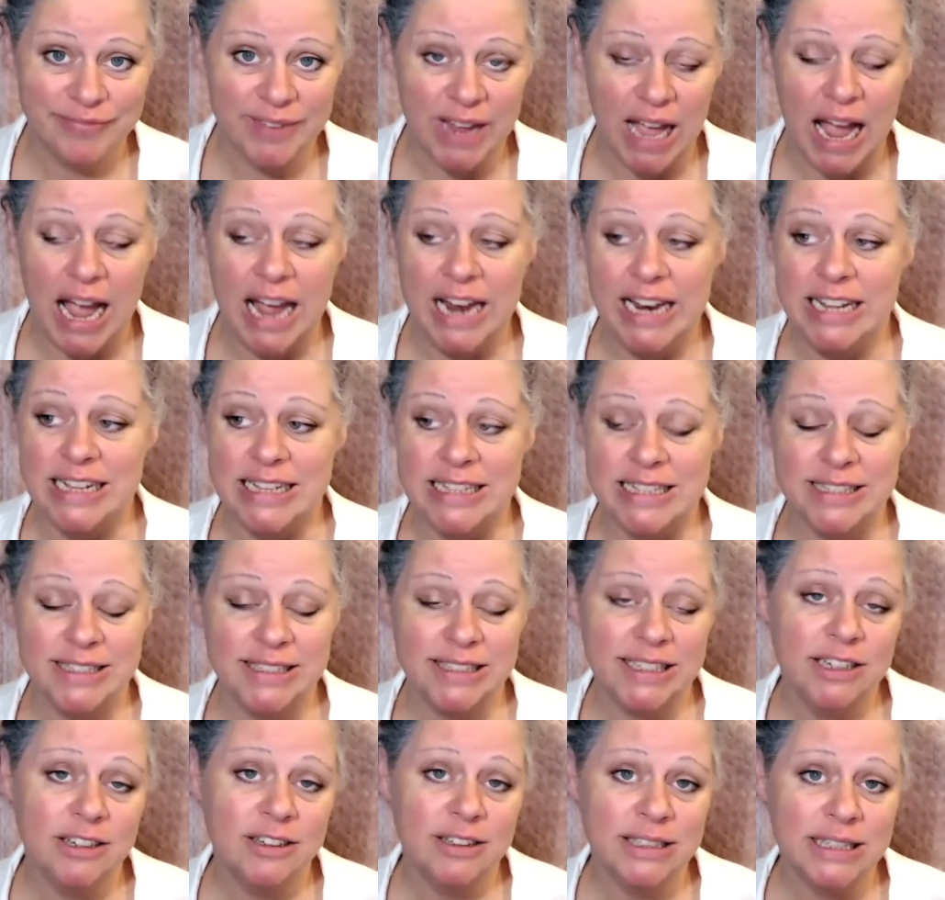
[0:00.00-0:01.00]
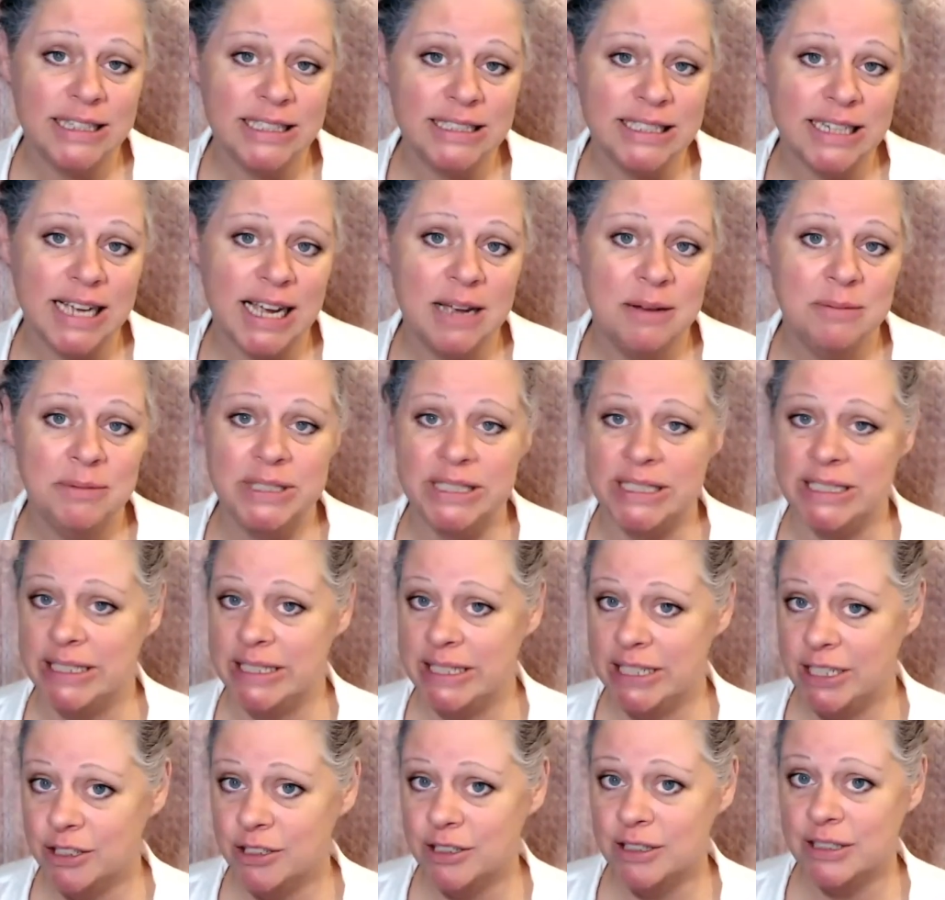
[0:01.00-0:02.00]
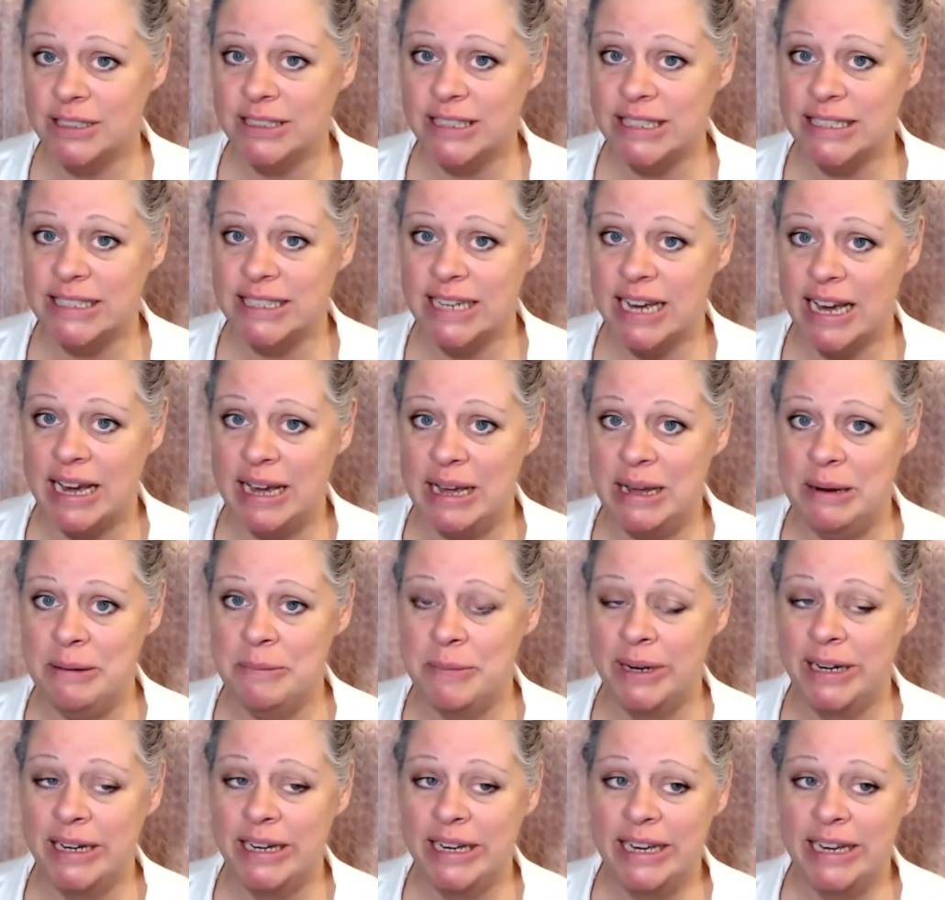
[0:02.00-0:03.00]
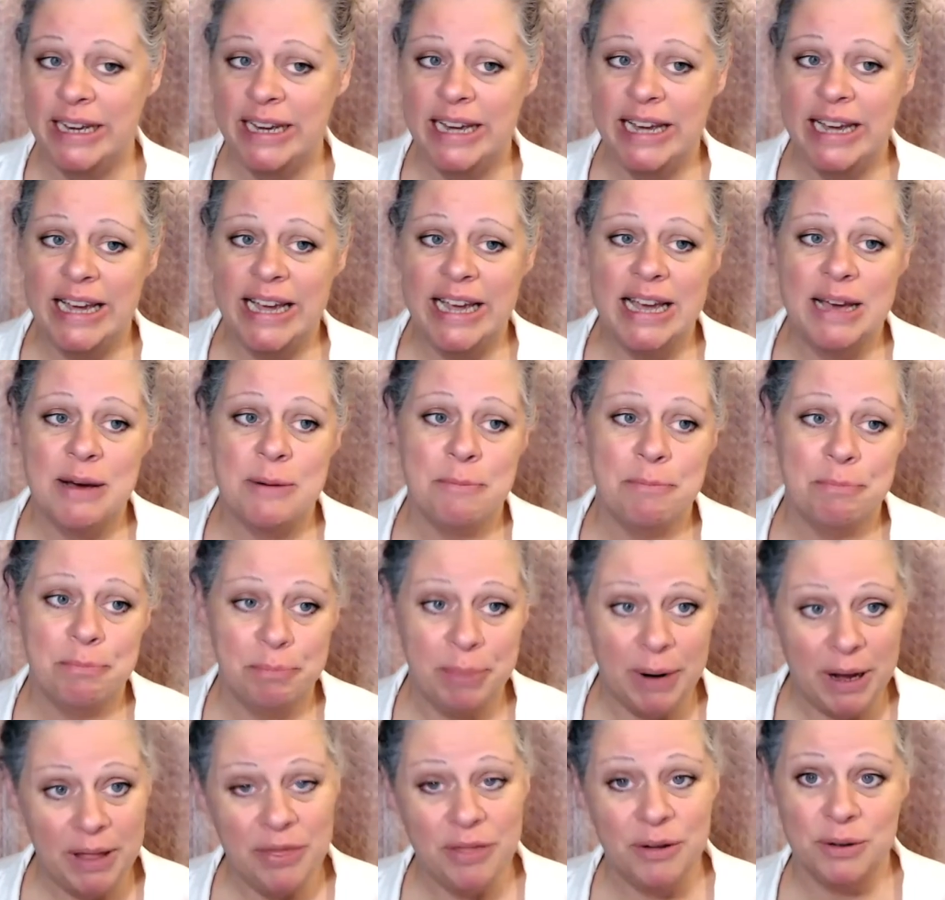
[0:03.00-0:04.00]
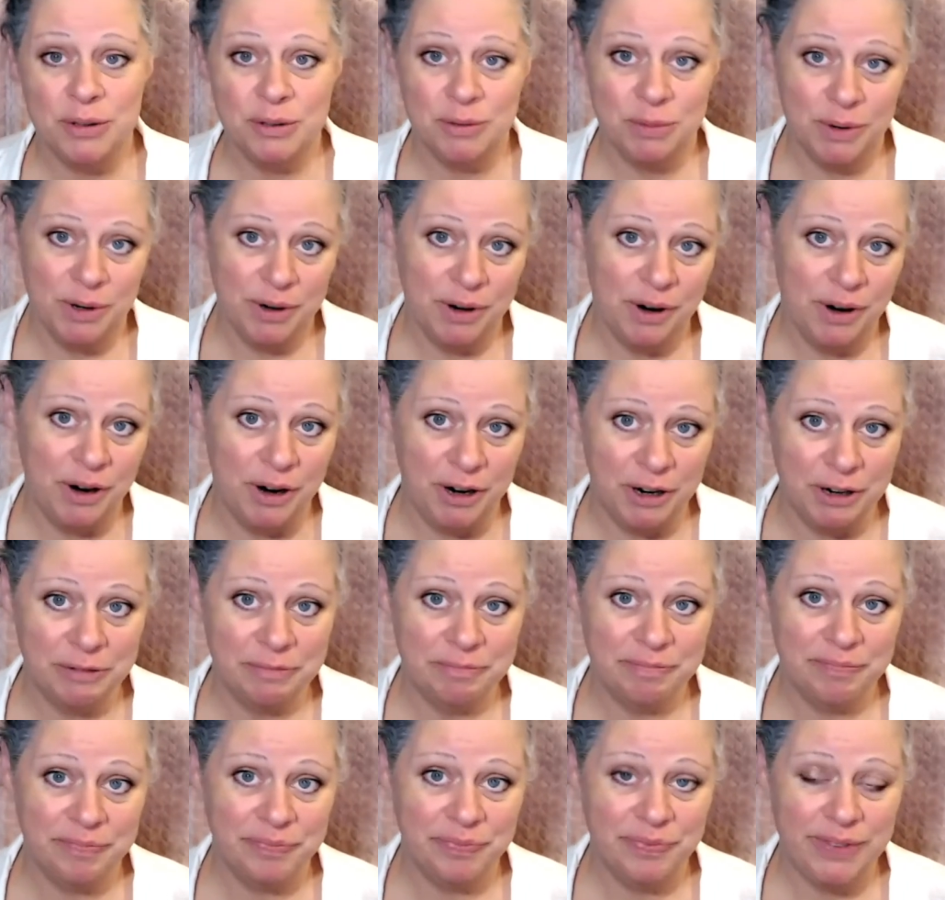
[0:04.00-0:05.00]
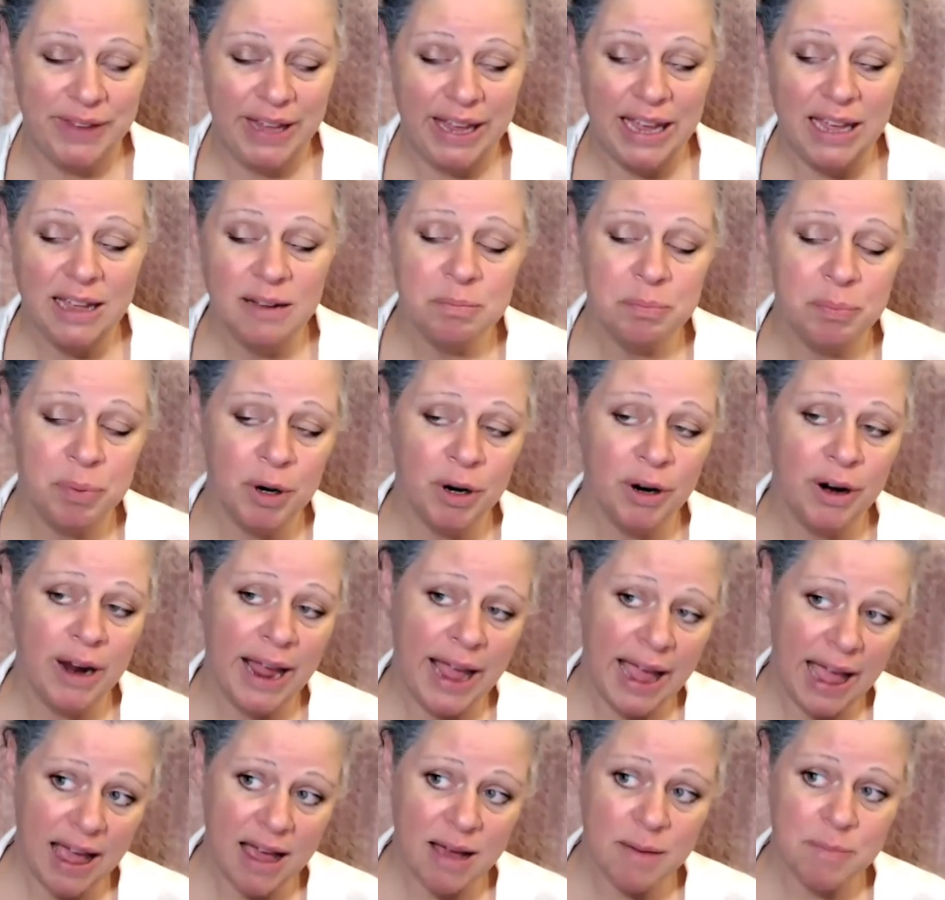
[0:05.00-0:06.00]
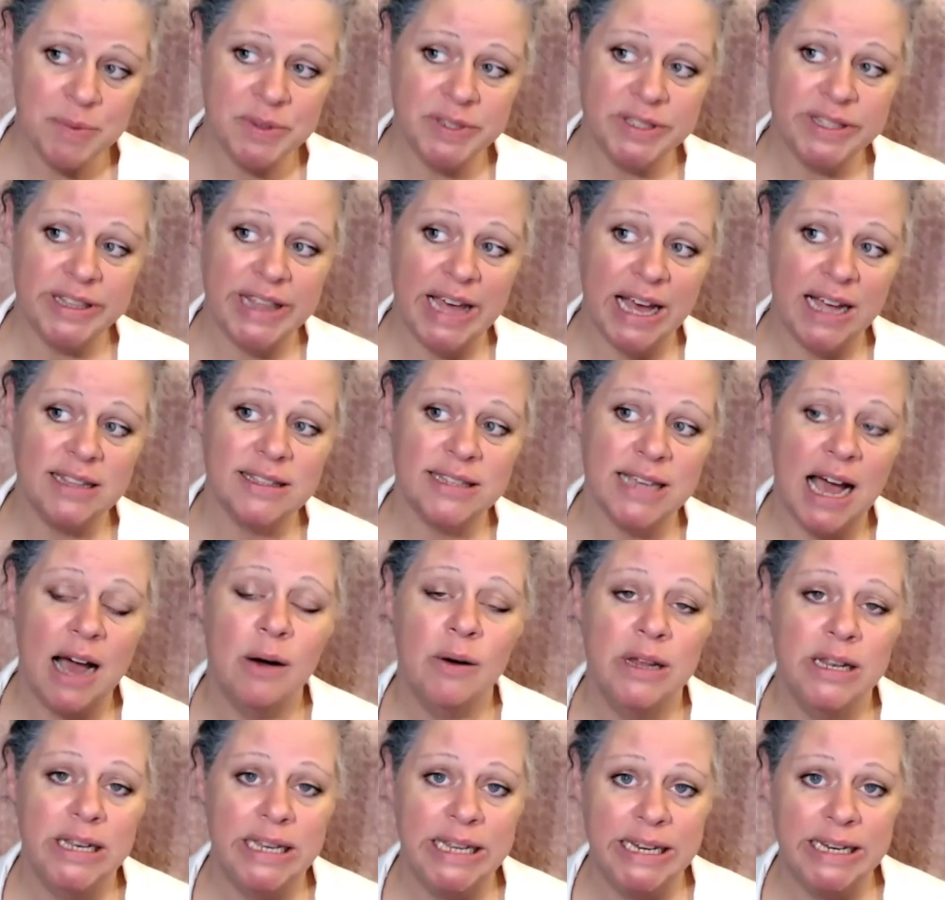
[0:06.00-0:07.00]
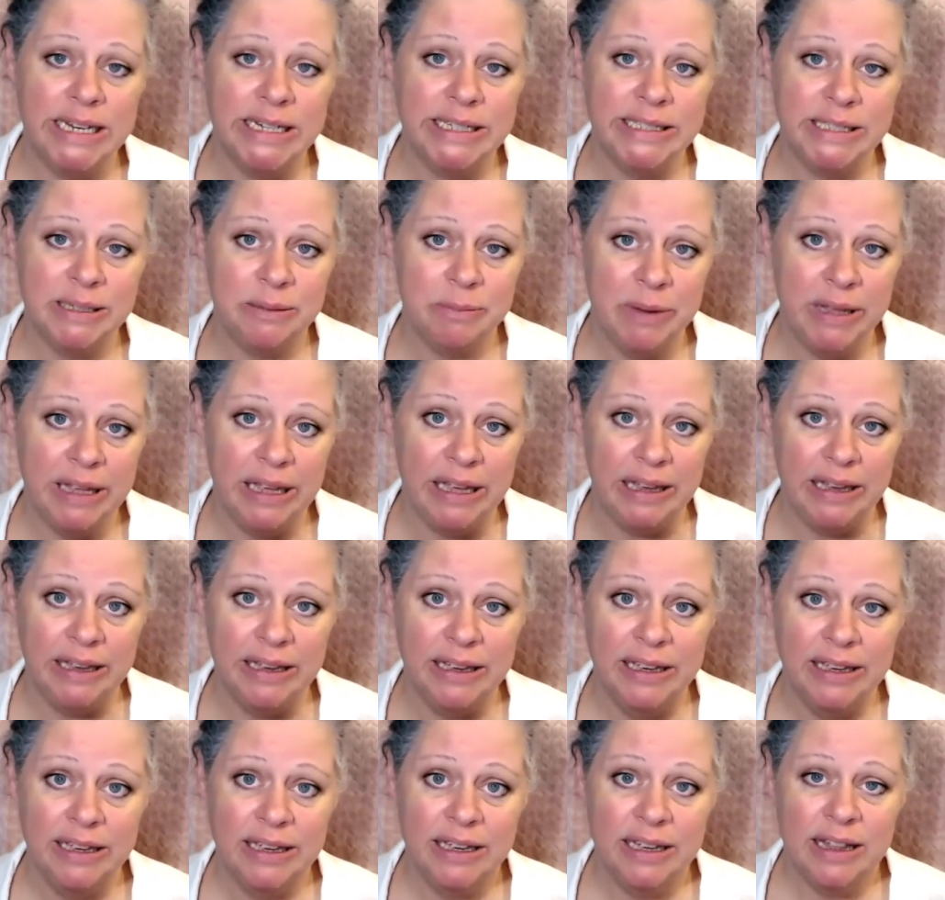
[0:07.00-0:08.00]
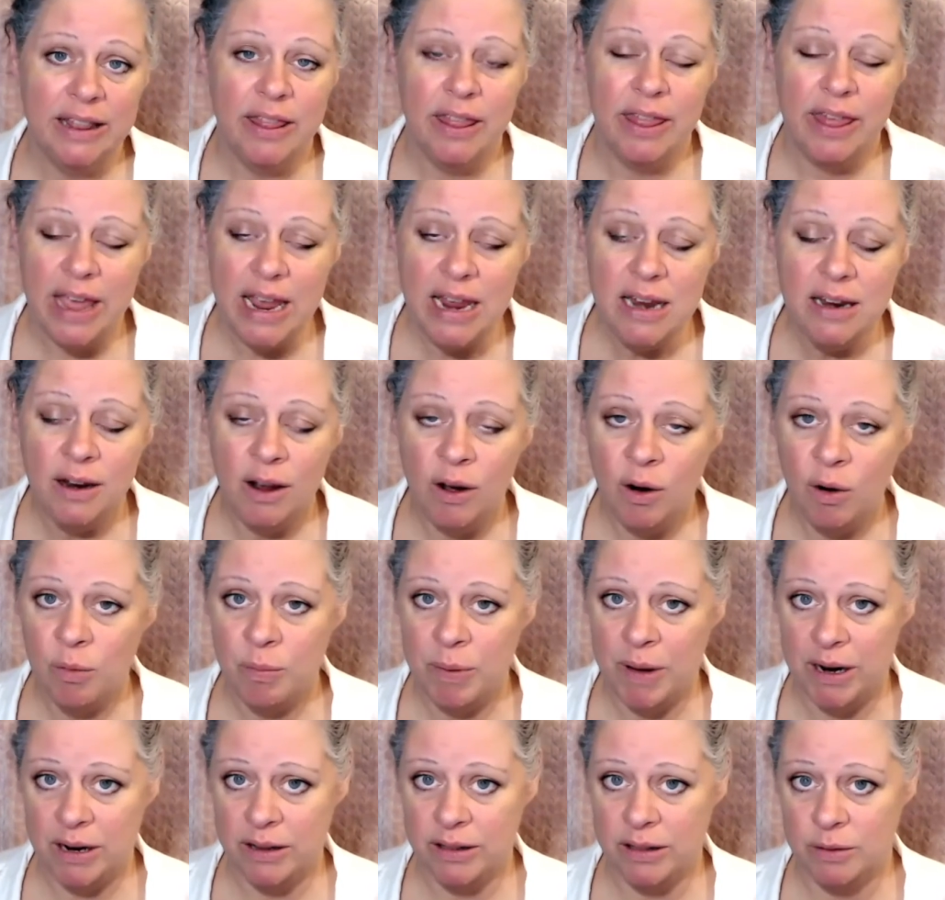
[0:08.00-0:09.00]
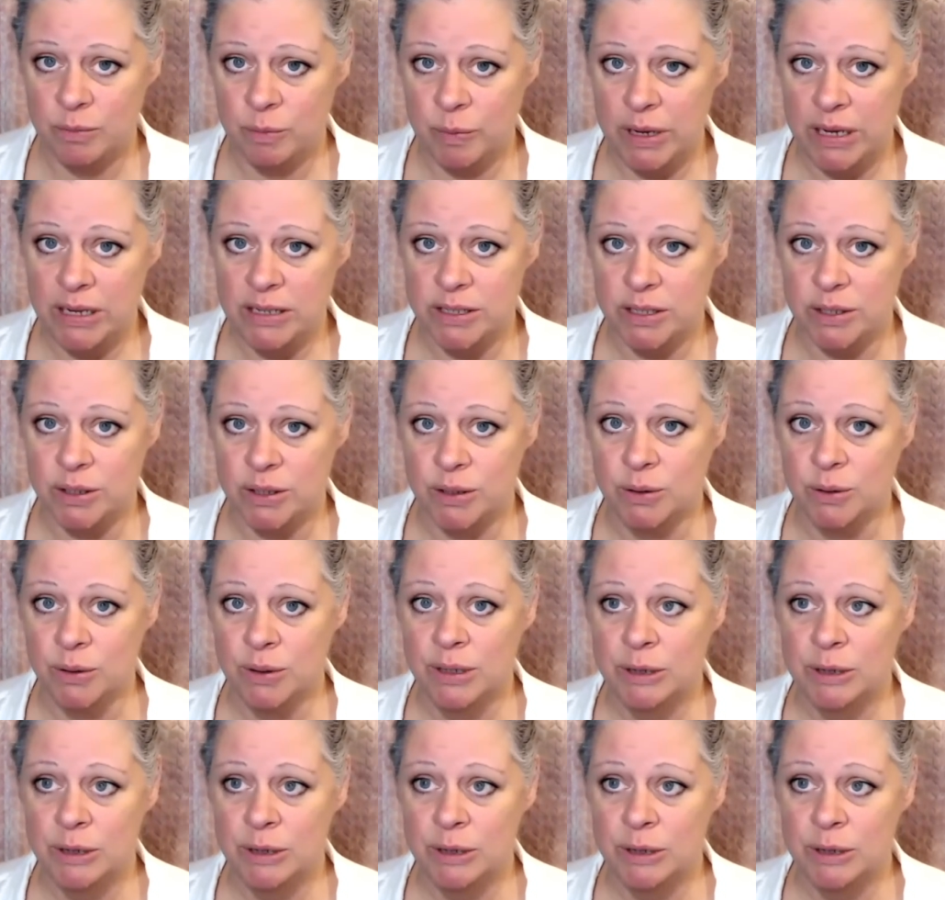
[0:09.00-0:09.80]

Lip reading: I didn't see her at the time, didn't hear her at the time, but those were her. And perhaps that's how it needed to be. They know better than we do,